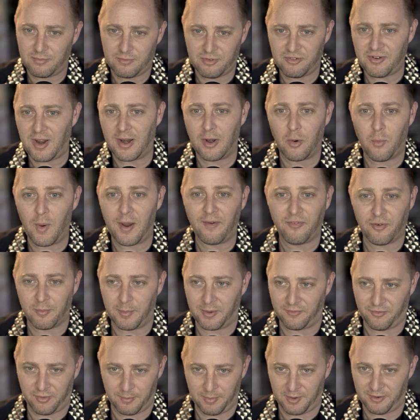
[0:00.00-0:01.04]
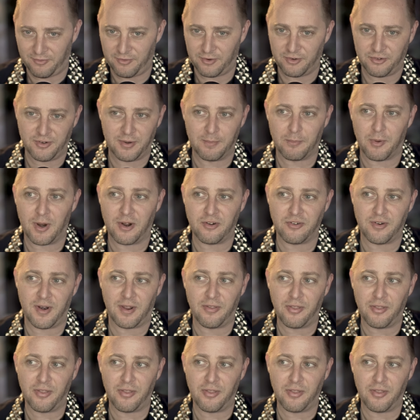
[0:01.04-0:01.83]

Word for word: stayed away from it from their first impression.